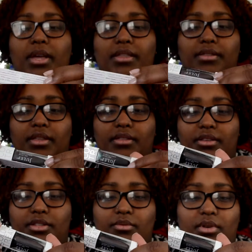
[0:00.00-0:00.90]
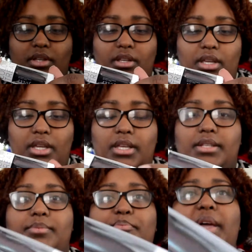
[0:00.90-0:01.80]
And then this one
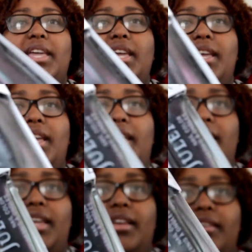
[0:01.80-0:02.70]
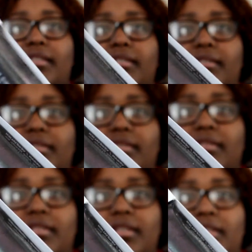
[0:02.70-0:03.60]
is Becky.
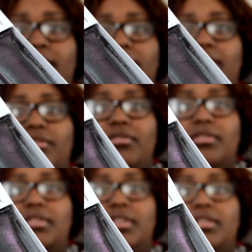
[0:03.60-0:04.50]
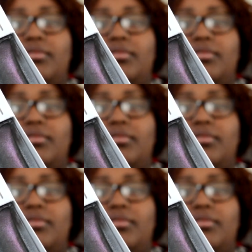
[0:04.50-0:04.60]
Now you can see